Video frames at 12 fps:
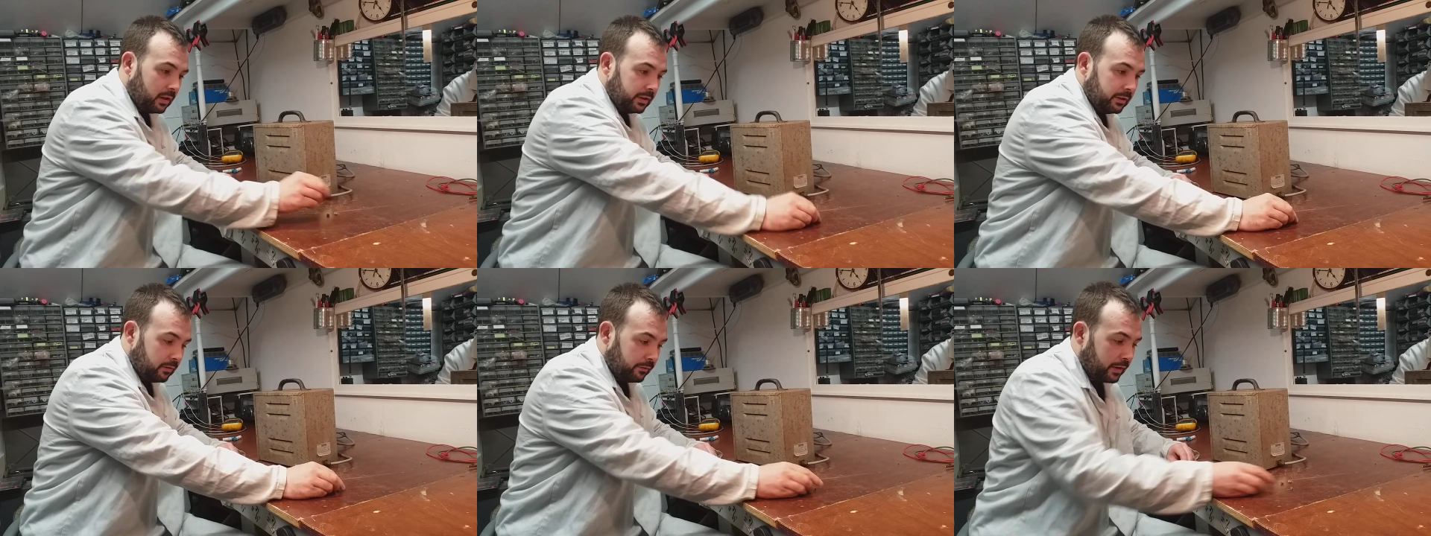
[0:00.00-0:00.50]
all
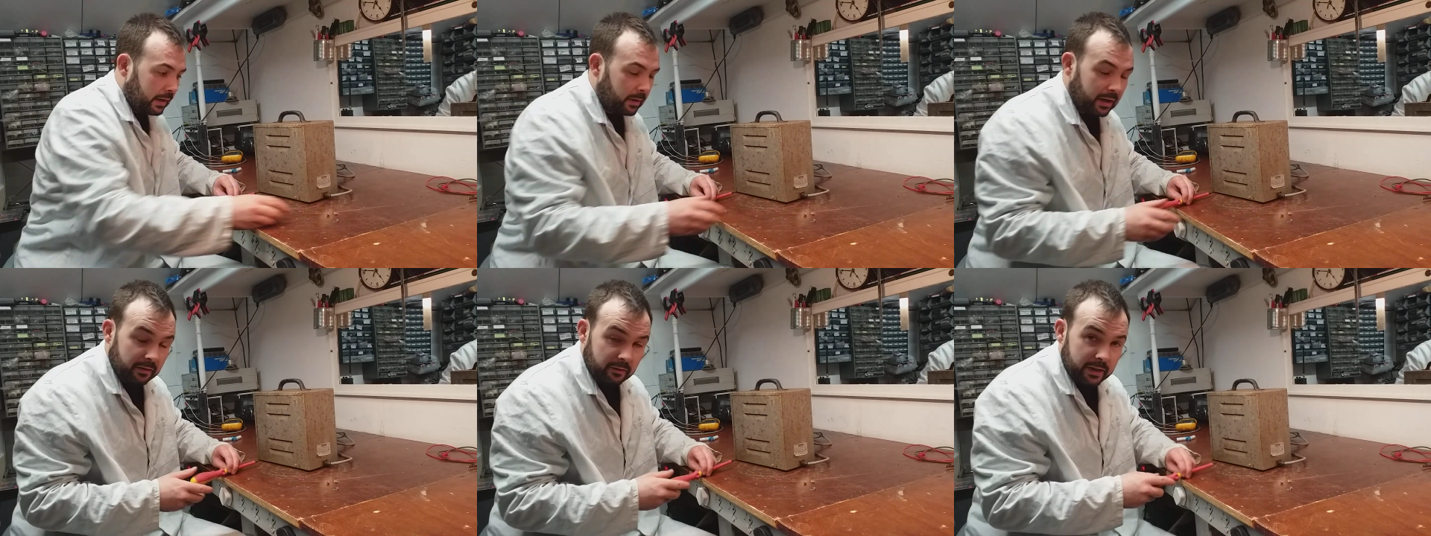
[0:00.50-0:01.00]
doing a far
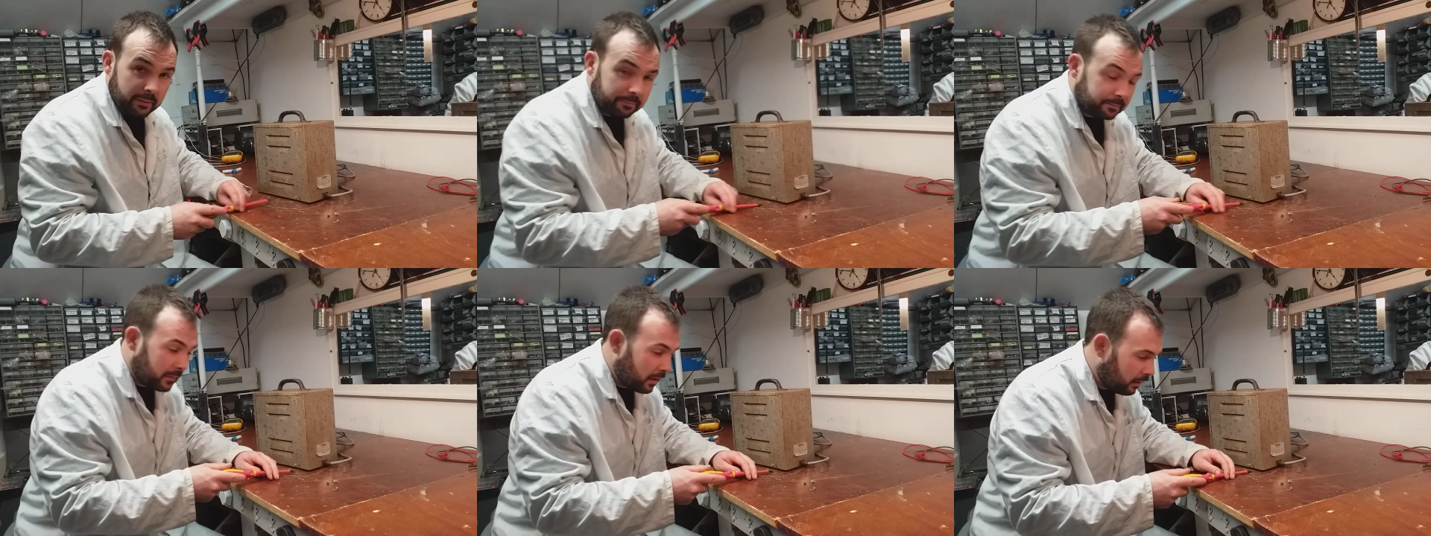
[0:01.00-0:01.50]
better than
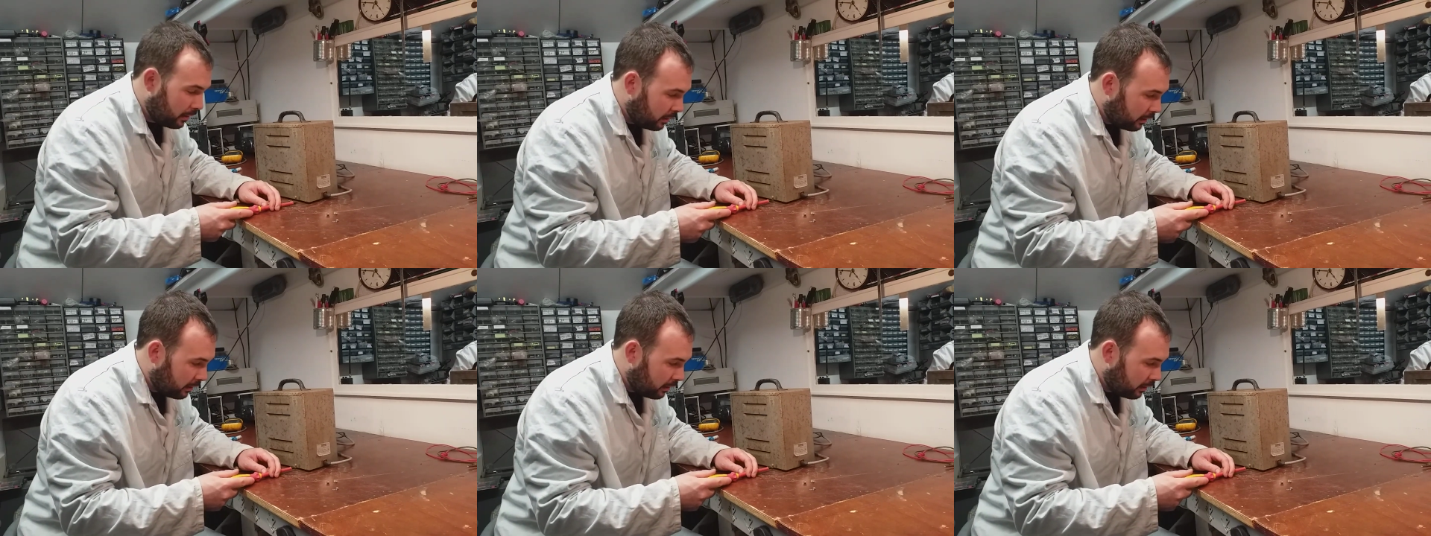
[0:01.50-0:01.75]
I.